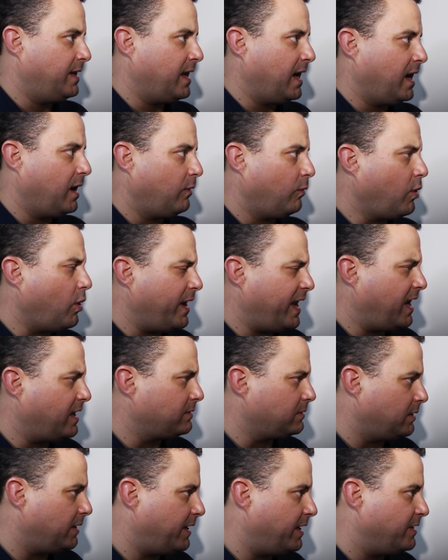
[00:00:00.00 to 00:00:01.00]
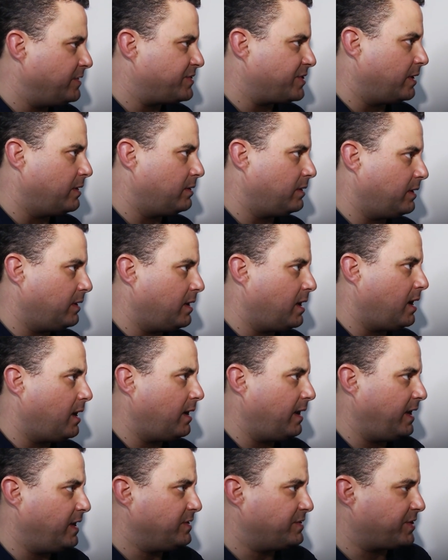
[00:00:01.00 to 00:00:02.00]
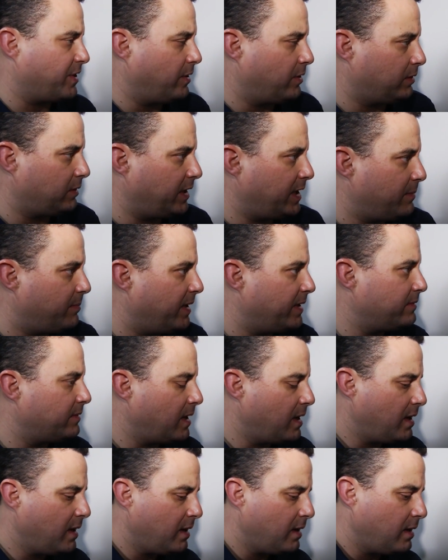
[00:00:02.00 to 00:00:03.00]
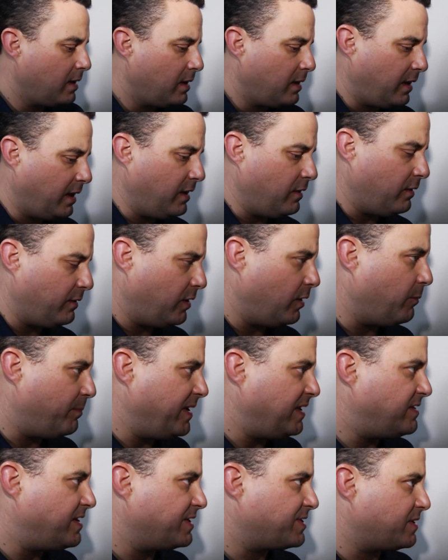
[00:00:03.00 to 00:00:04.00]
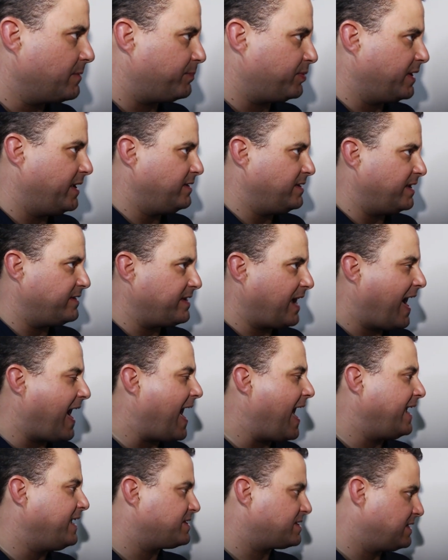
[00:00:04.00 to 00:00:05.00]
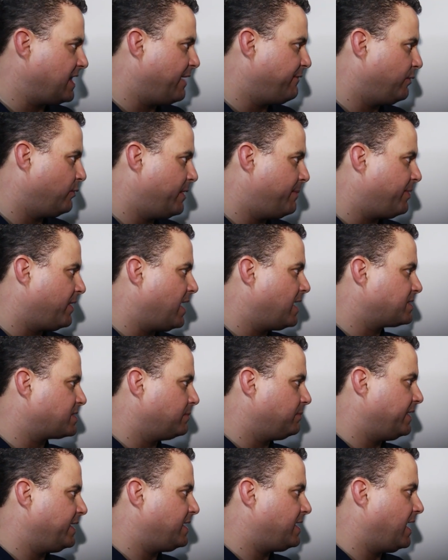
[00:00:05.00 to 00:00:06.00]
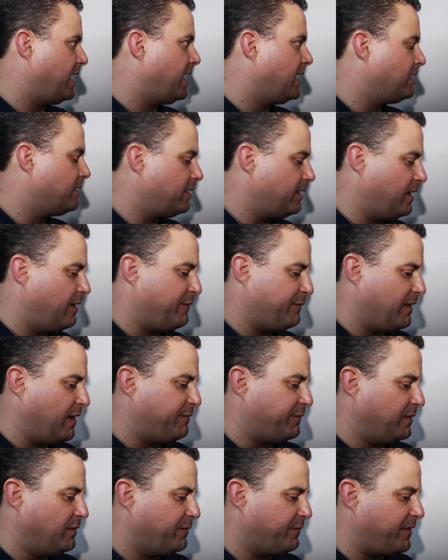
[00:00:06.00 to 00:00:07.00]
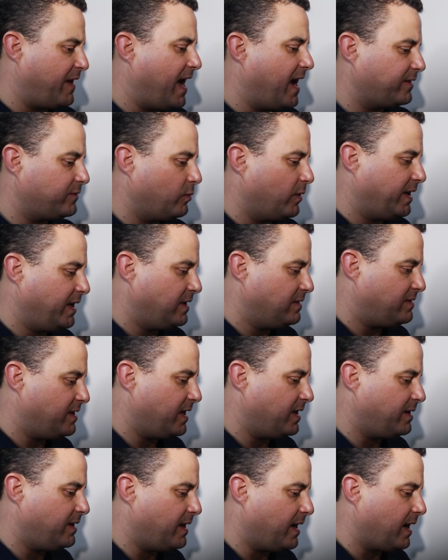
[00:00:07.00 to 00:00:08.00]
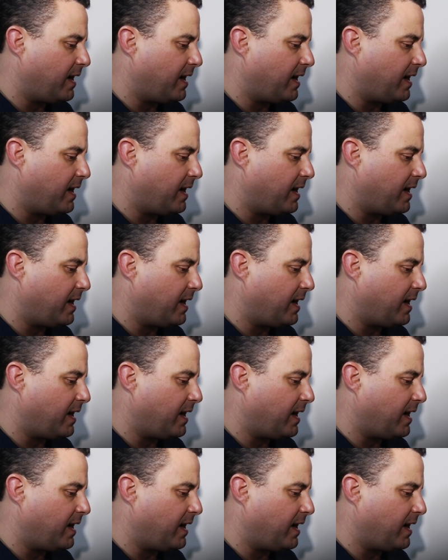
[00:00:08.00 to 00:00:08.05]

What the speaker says: And we'll handle it internally, but he'll be disciplined at the highest level we possibly can. If in fact what he did